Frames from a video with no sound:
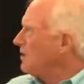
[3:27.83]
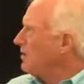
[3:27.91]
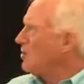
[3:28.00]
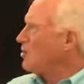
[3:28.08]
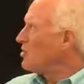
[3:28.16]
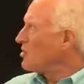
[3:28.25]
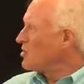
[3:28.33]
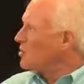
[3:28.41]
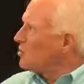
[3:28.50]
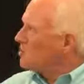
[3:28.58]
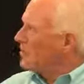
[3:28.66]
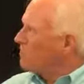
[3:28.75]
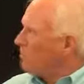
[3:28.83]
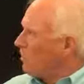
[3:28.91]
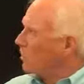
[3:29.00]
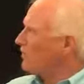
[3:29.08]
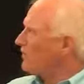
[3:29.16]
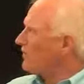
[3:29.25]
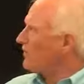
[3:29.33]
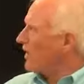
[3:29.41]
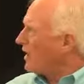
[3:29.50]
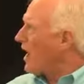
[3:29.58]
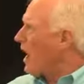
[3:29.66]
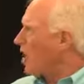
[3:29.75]
You're just using bolts
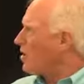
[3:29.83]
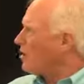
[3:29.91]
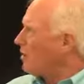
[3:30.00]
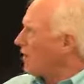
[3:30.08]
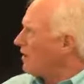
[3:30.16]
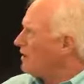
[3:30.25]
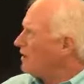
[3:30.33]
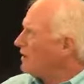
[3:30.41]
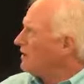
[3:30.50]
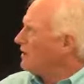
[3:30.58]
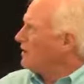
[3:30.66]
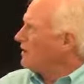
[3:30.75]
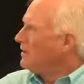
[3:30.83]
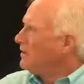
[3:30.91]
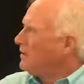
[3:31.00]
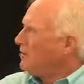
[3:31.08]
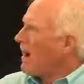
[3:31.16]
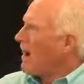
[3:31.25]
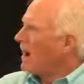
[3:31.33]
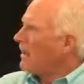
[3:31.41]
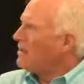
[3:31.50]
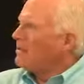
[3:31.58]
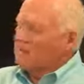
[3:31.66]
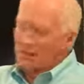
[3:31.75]
and hardware to
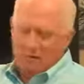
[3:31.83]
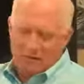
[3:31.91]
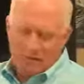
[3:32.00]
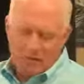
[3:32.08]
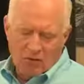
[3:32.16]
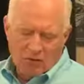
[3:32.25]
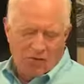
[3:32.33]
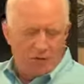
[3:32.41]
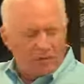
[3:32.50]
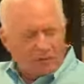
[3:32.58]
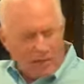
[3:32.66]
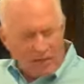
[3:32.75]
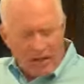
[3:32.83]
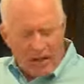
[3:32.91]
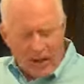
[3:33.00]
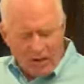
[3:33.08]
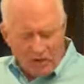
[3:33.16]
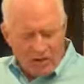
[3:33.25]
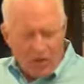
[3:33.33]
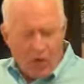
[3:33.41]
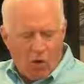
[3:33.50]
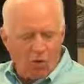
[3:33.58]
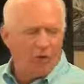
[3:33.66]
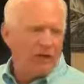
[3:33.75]
bind or to actually
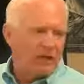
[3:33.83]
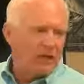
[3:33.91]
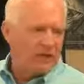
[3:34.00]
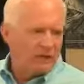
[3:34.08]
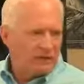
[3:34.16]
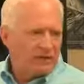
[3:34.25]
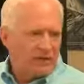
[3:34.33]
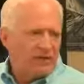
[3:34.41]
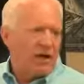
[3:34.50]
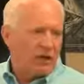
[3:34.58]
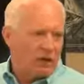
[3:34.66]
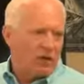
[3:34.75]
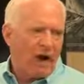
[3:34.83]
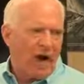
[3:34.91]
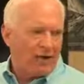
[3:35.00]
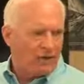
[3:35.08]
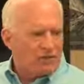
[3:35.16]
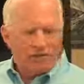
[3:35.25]
hold a conductor onto